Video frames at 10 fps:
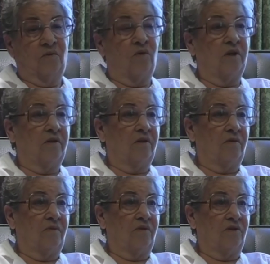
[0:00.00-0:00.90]
what
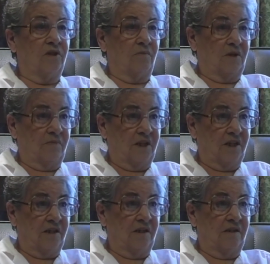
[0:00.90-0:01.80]
some of them
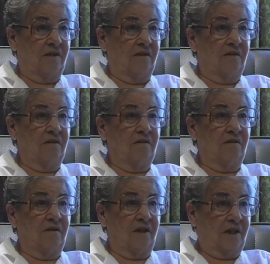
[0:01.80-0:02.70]
needed and
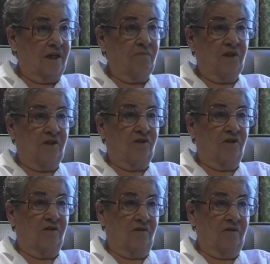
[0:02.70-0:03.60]
they helped each
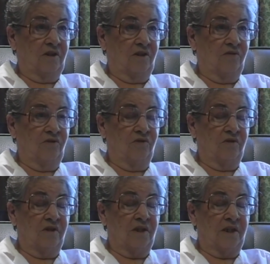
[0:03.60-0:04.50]
other, you know,
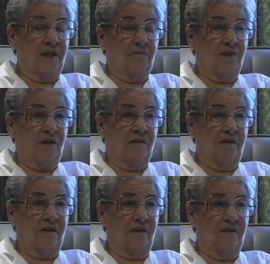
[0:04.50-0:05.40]
during th- times like
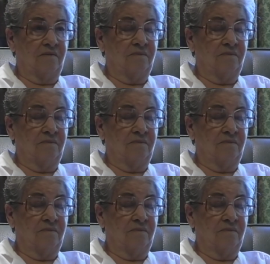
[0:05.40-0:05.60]
that.